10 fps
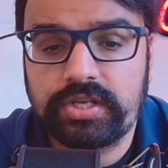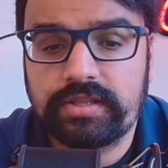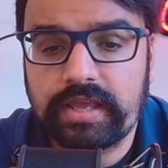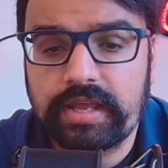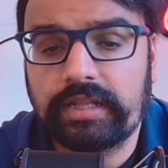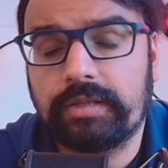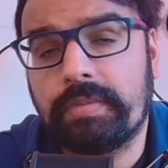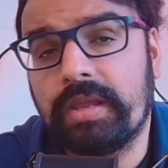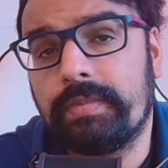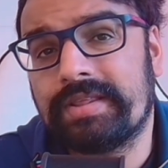said that the
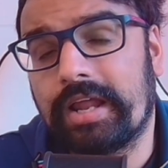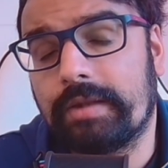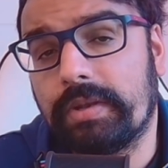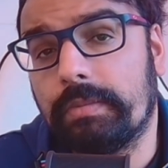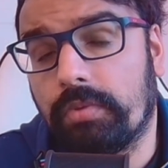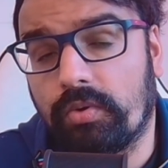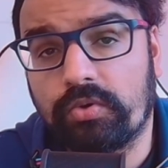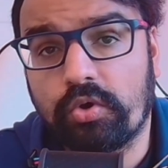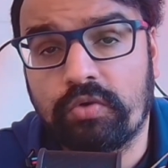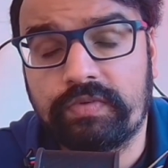babies had been born
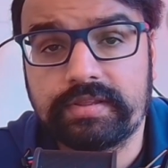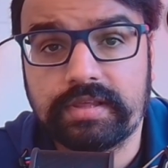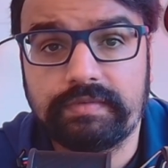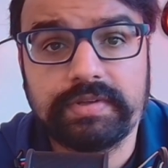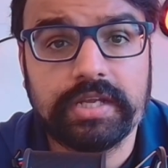over a 7-year